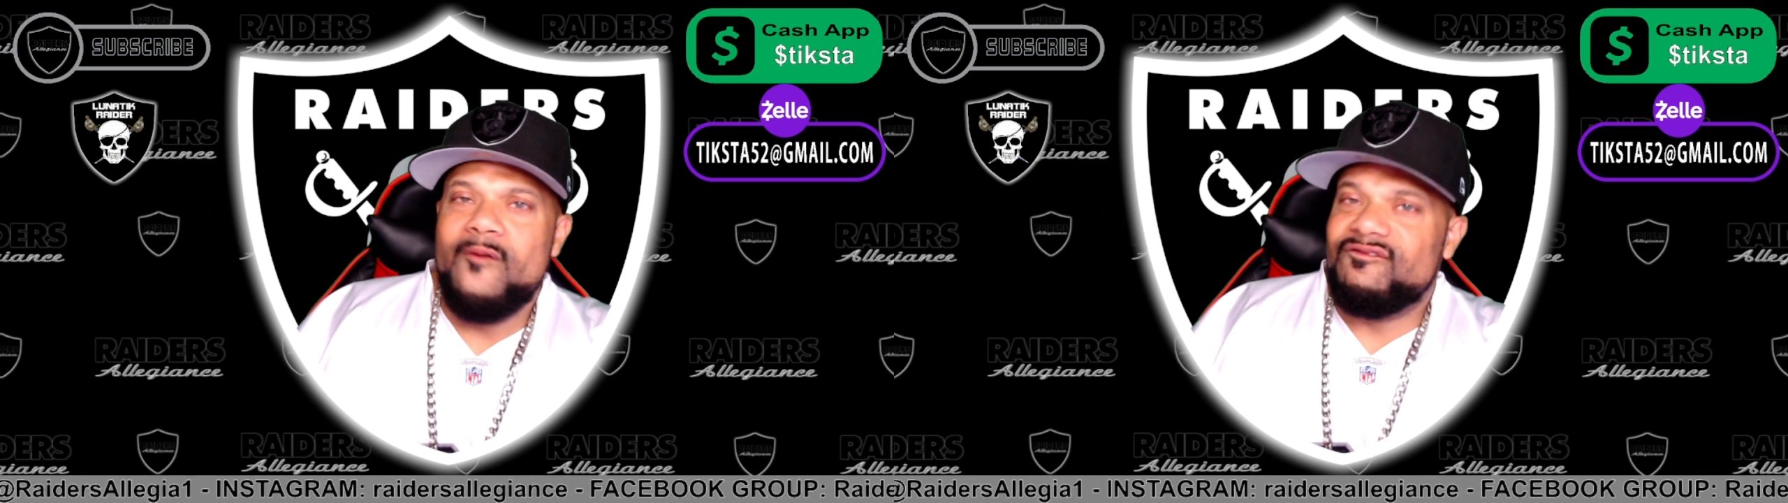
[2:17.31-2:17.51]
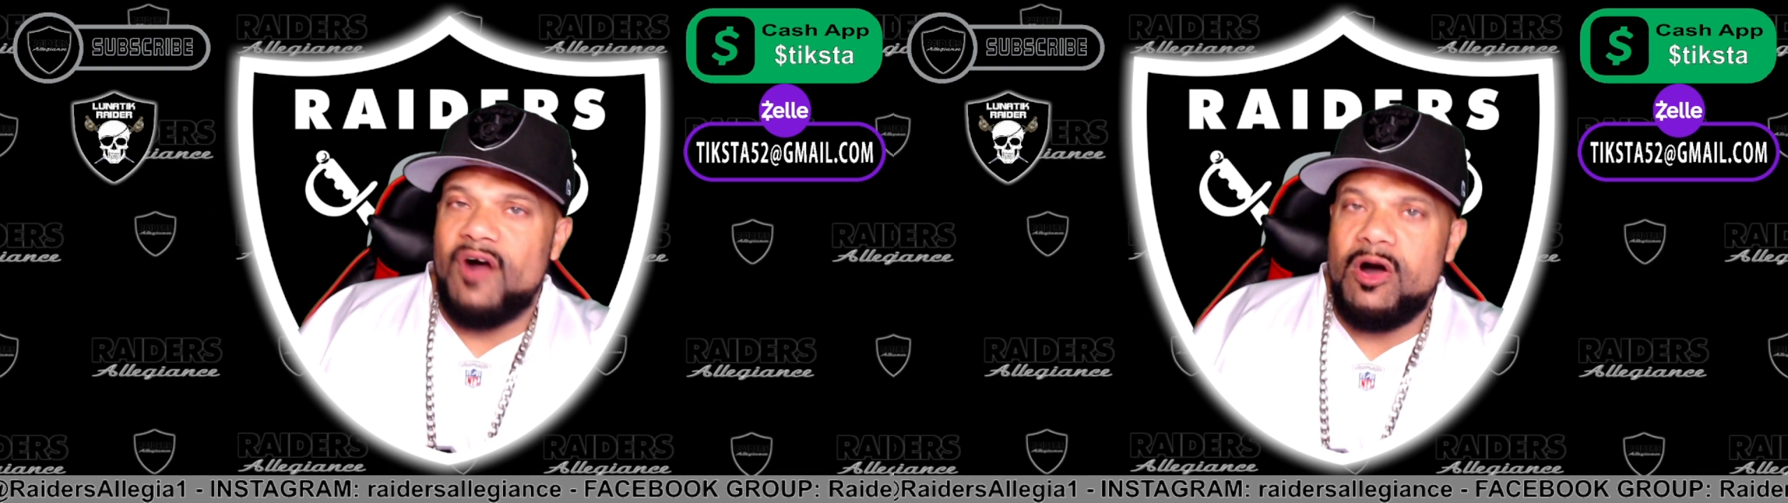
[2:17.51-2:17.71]

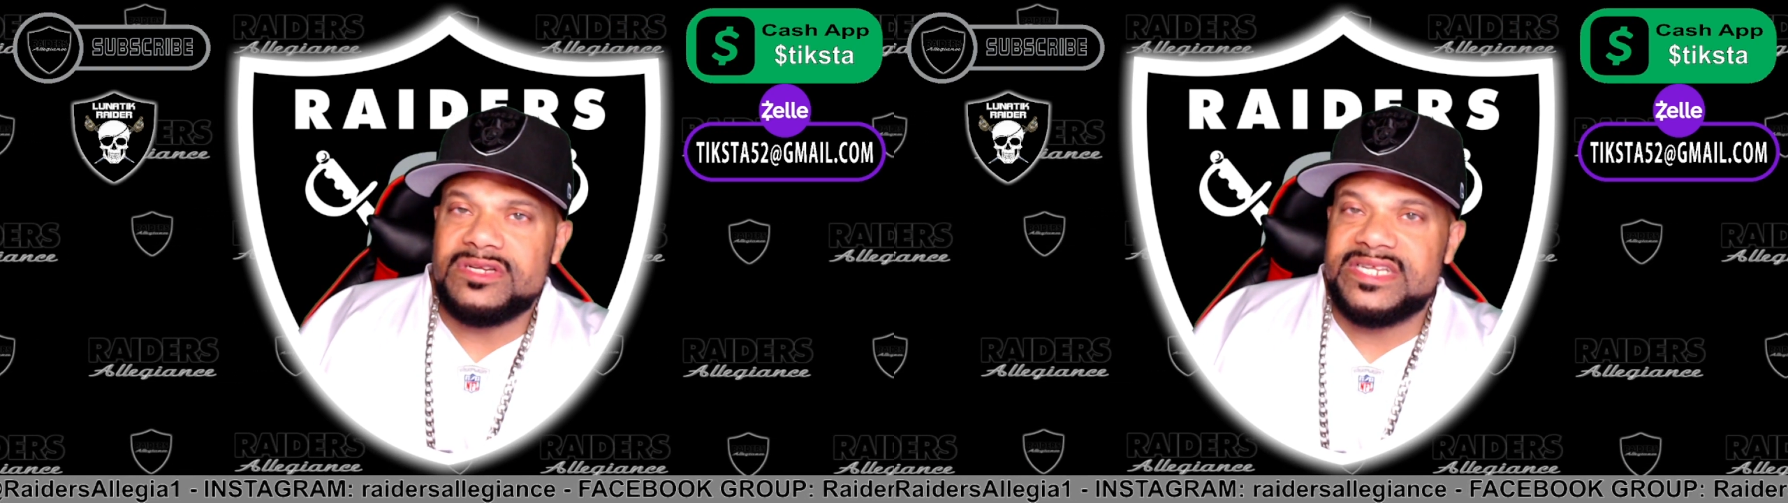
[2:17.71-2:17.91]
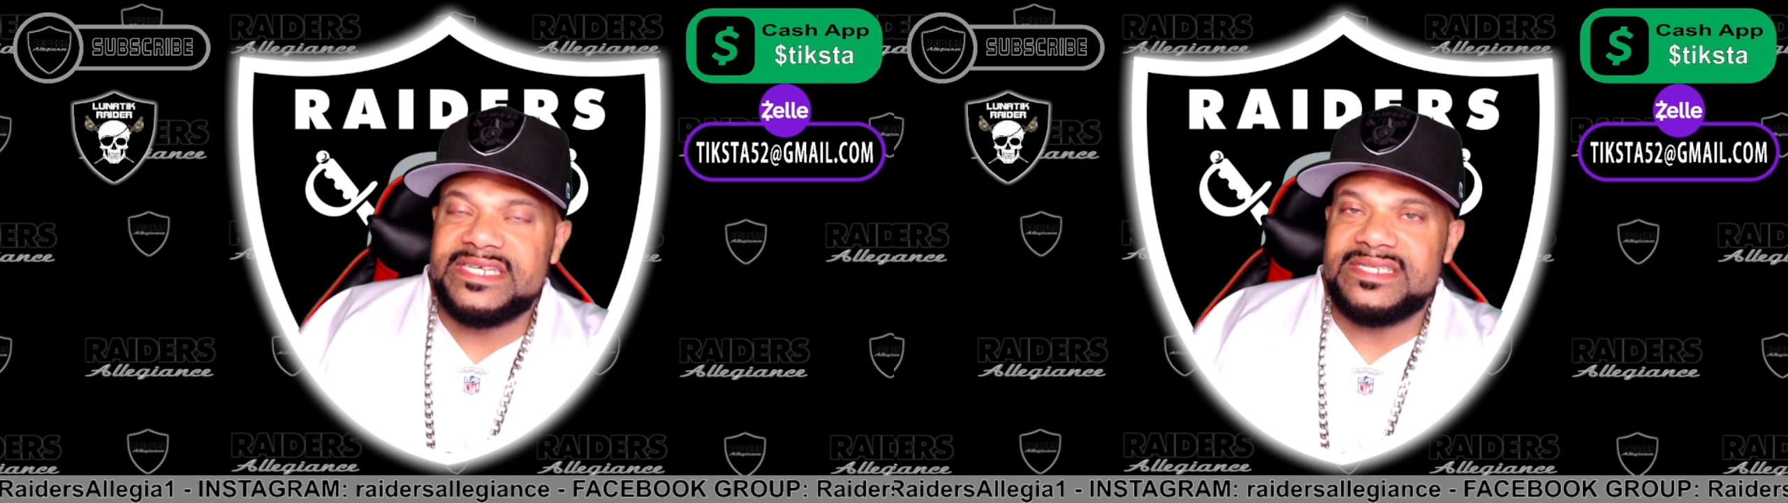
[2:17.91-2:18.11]

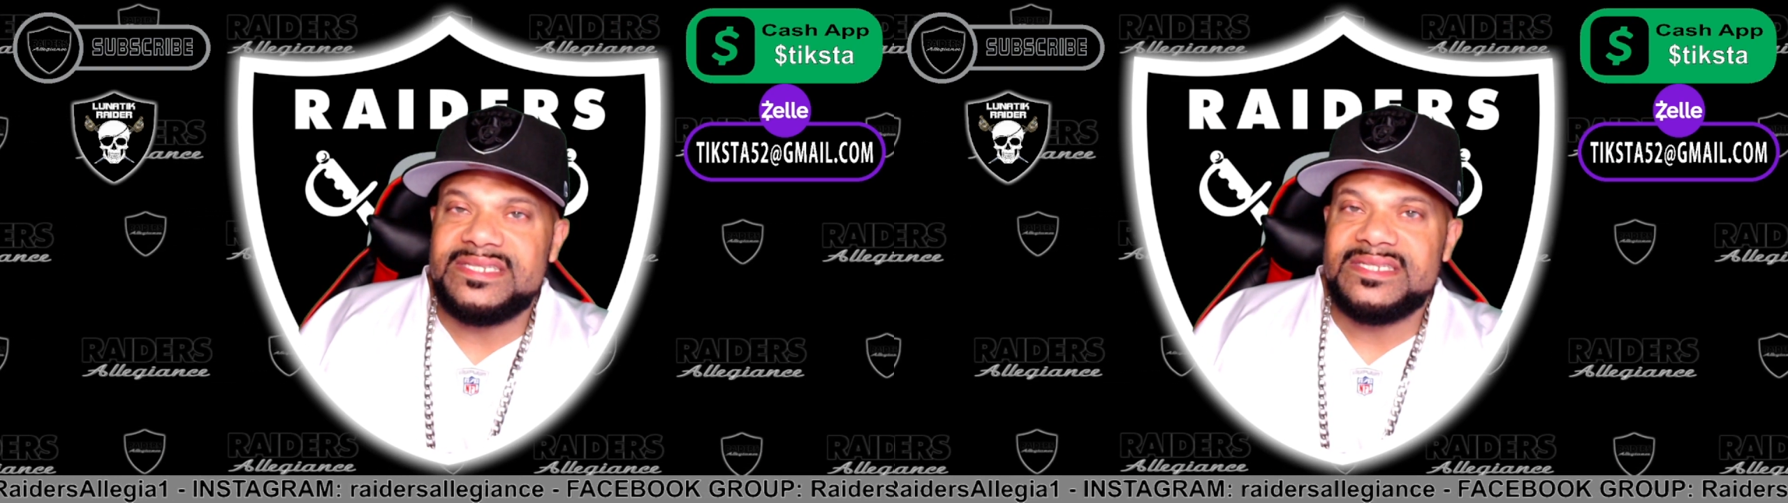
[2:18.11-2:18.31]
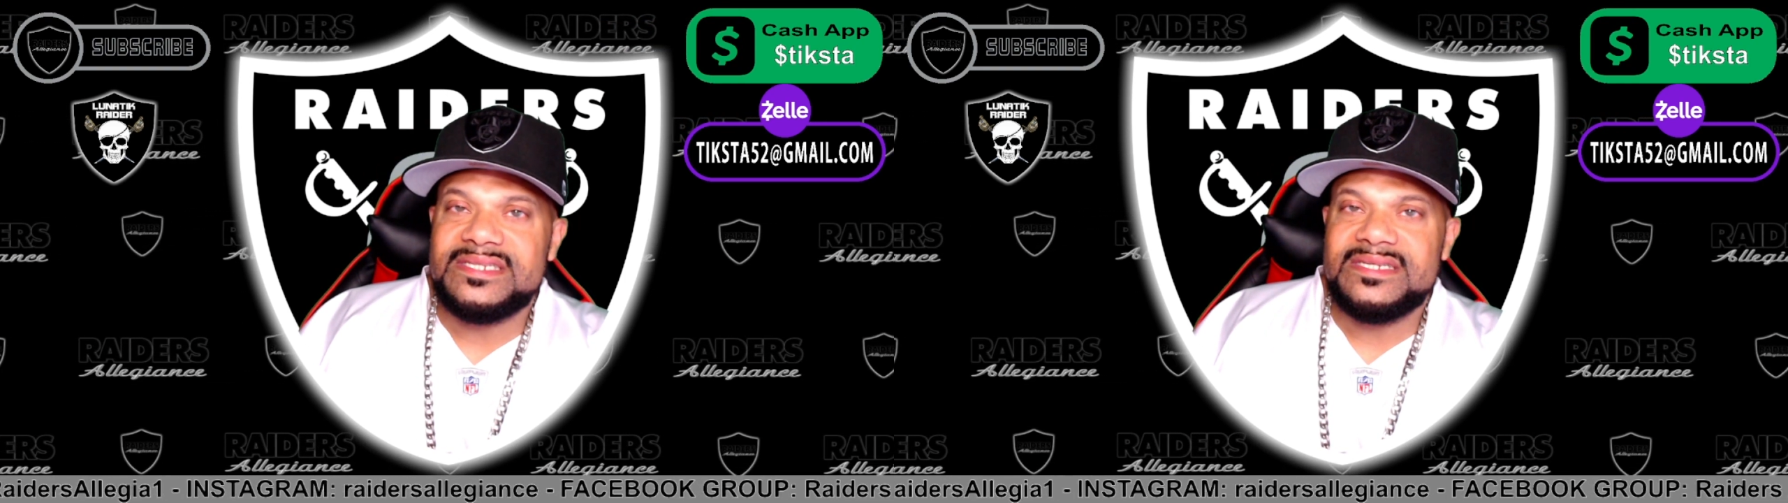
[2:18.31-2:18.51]
fault it
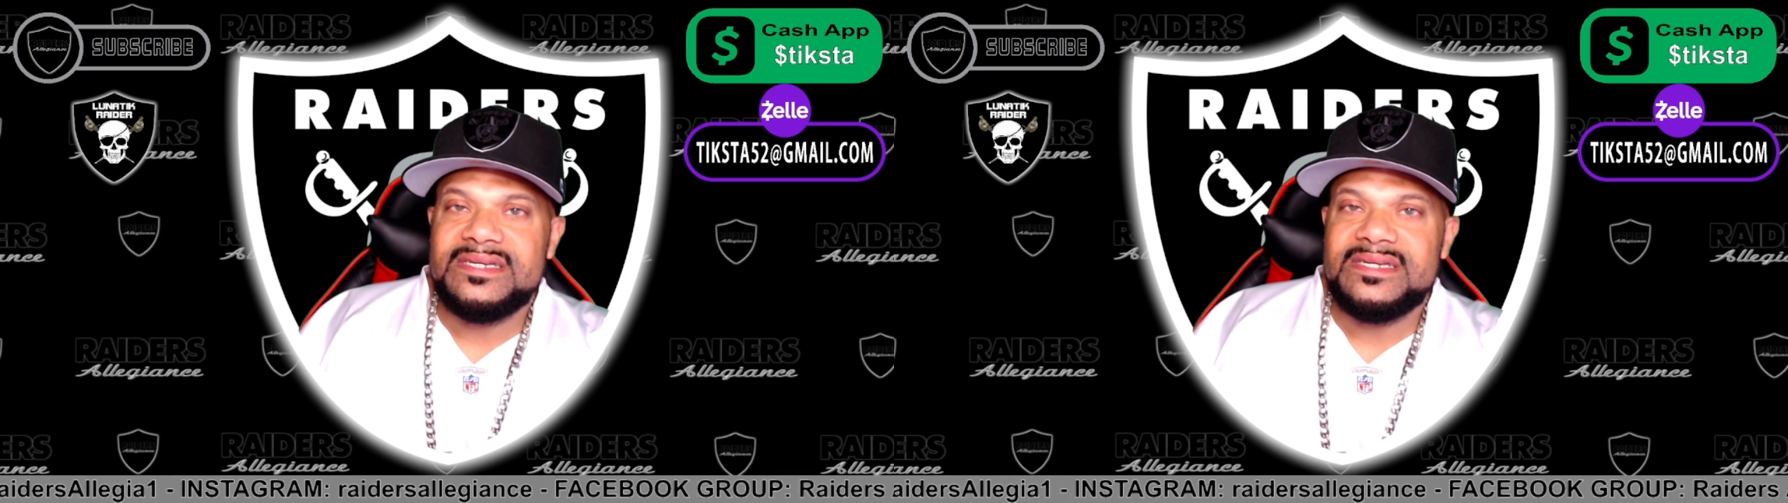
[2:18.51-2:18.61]
is.